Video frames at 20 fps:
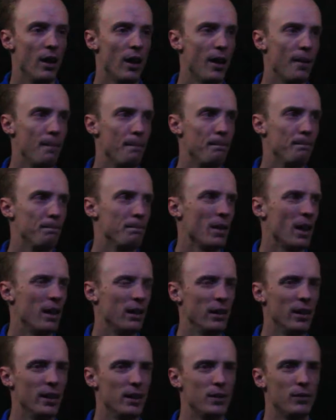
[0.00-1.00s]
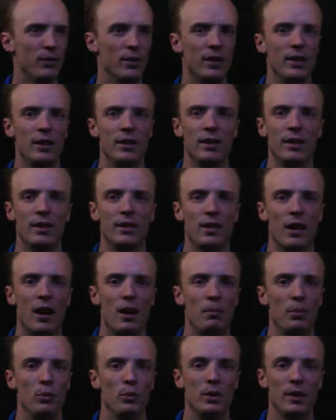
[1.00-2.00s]
Um, let's for this
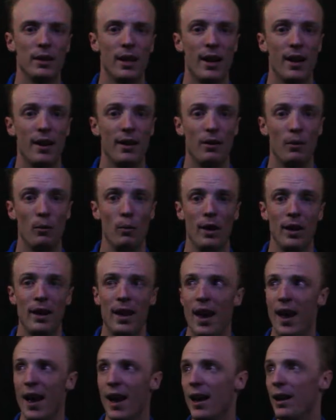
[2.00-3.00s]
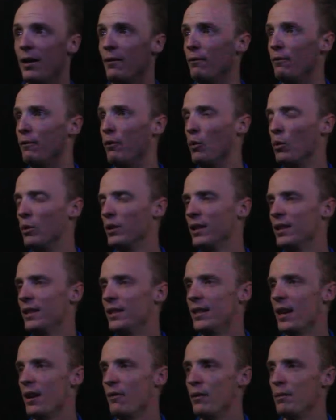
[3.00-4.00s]
example say that we had
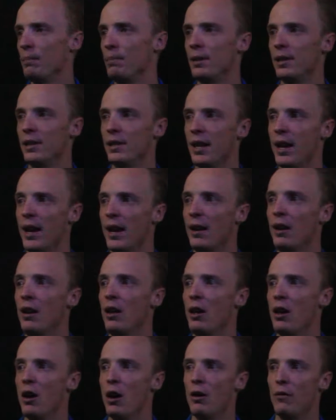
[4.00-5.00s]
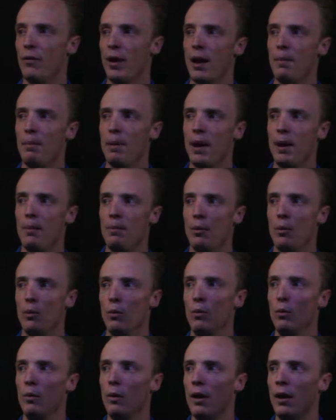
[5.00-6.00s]
47% of our
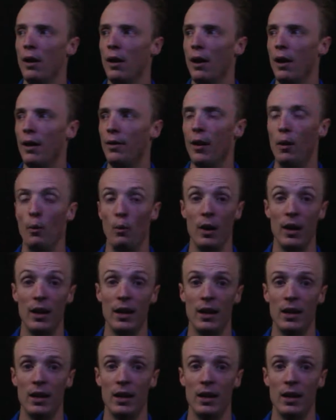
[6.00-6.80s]
people that we